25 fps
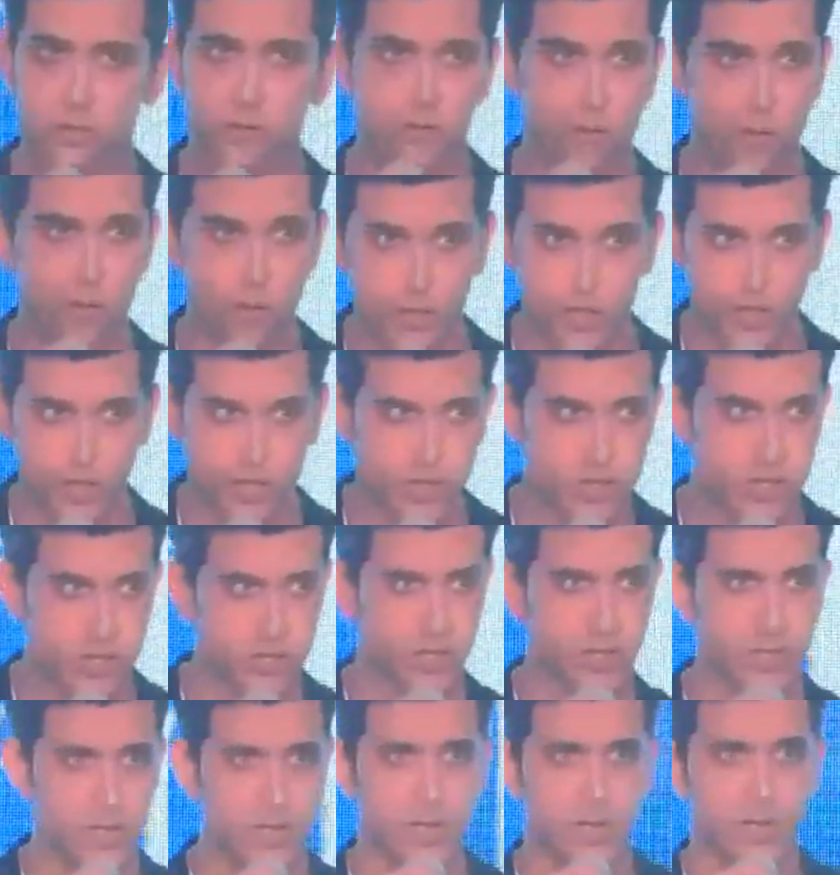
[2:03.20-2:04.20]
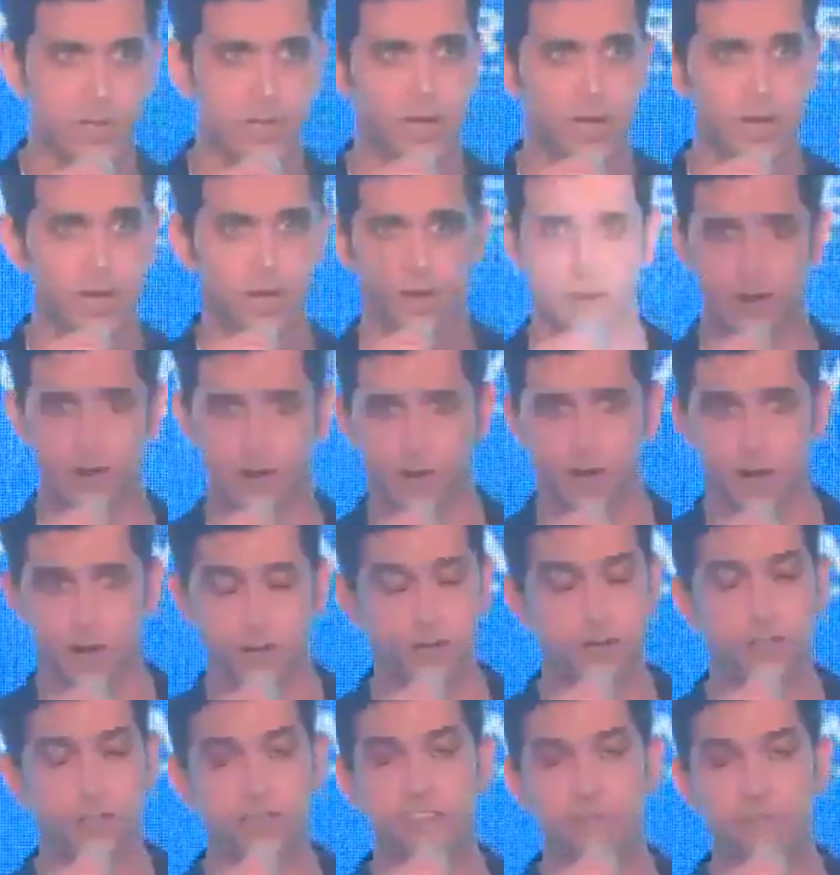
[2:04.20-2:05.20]
confusion,
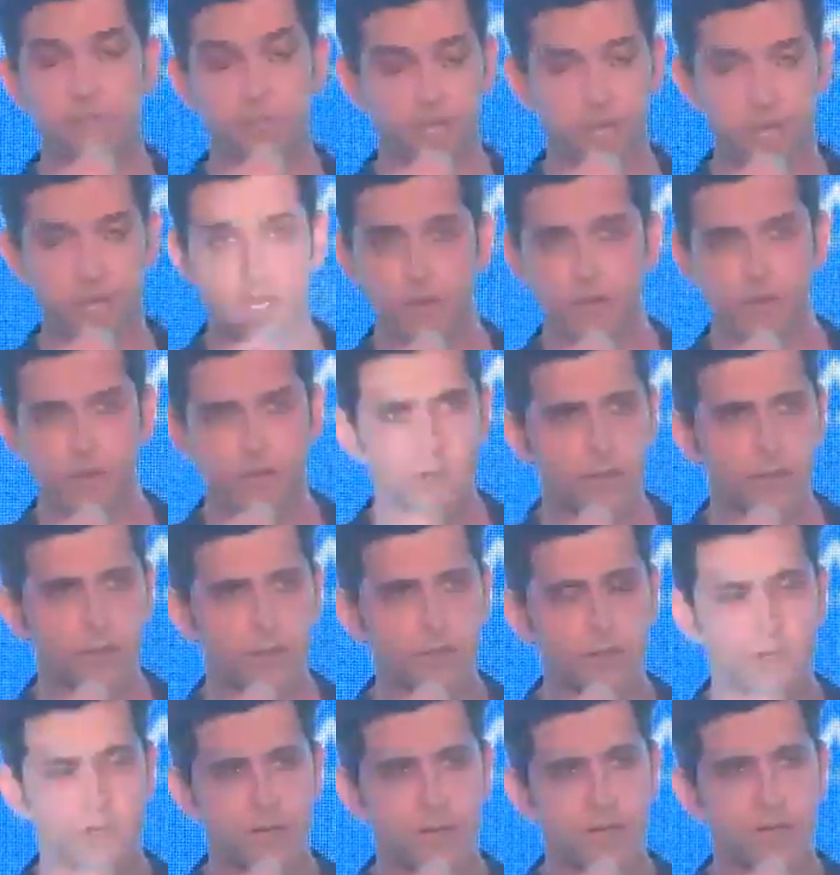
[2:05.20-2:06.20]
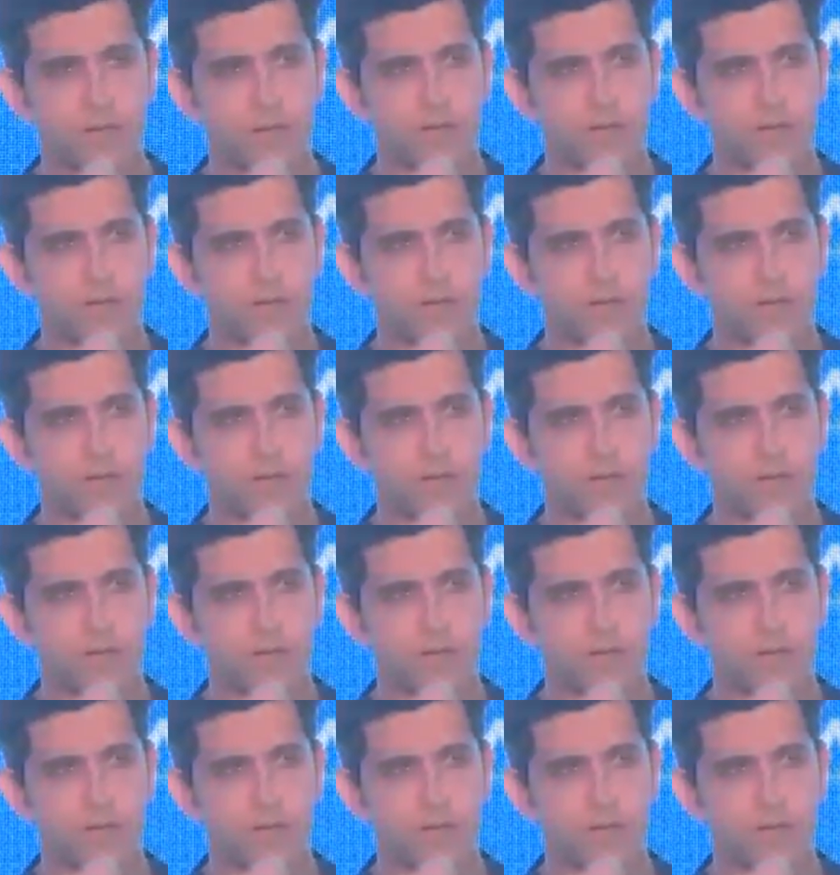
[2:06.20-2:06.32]
uh, addictive behavior.